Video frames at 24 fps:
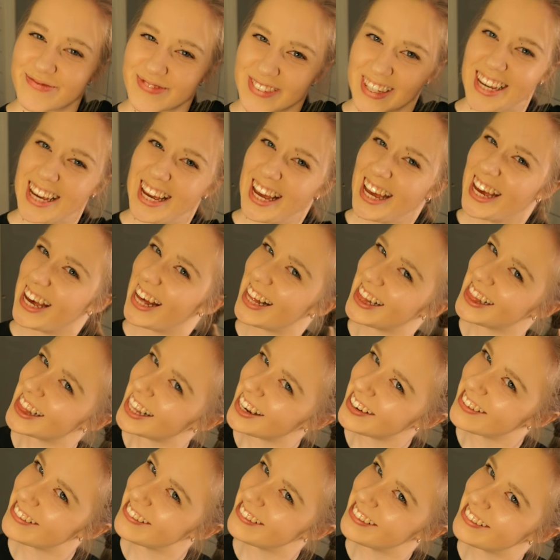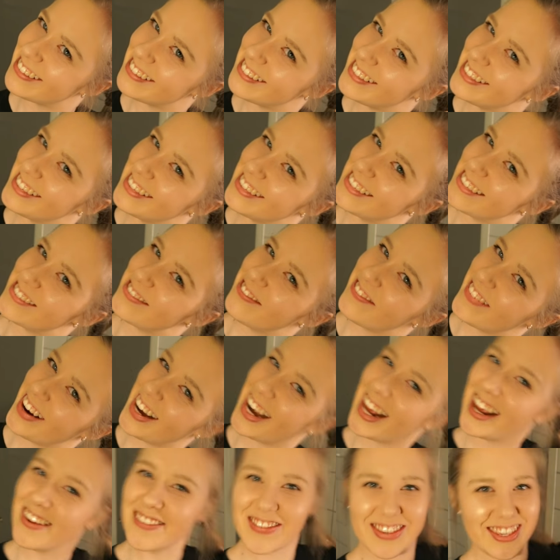Hello, my
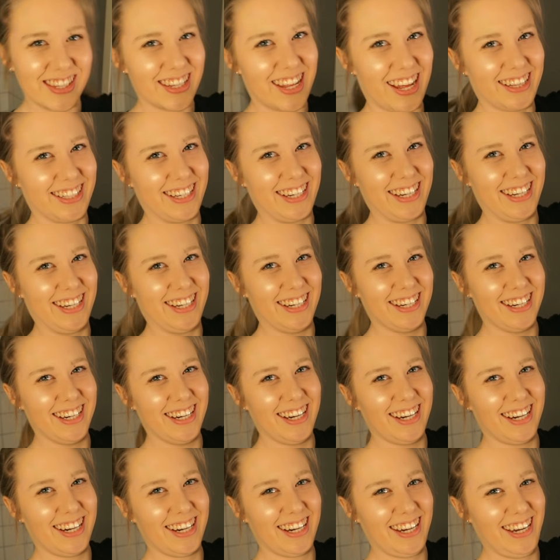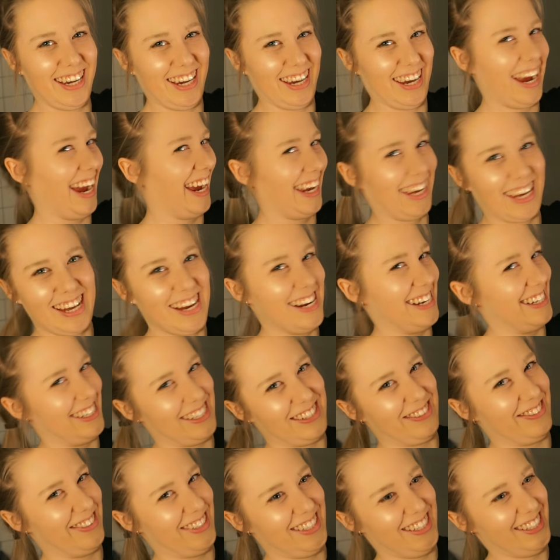name's Nelly. I can't
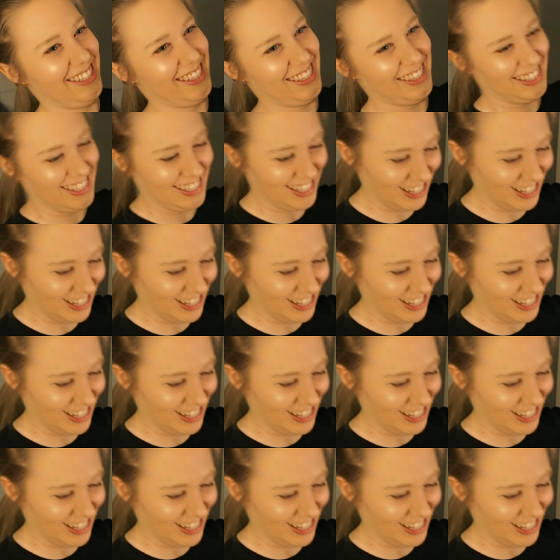do this.